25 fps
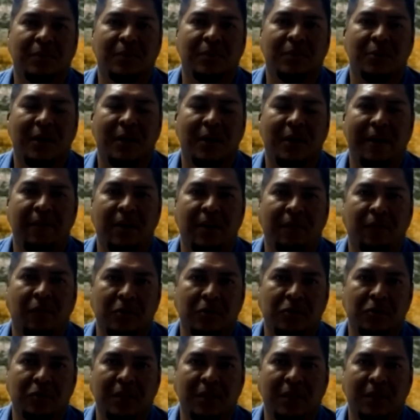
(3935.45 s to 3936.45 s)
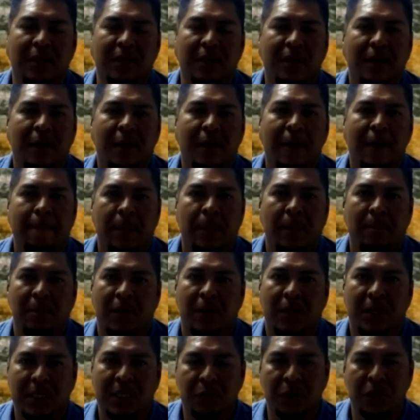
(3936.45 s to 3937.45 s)
We're having it virtually
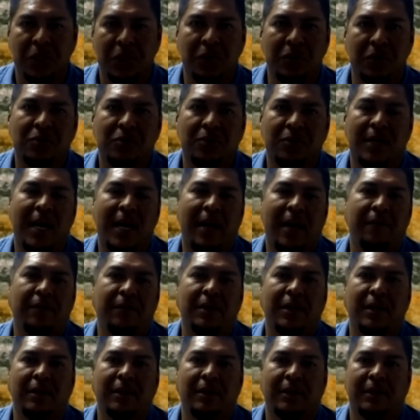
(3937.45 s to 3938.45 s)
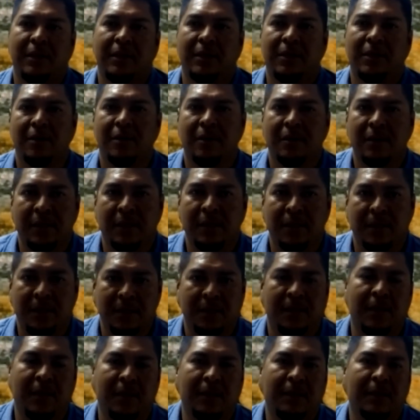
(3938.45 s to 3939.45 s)
because we're used to having it, in
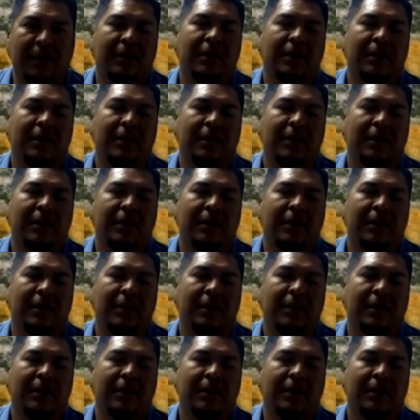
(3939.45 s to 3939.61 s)
a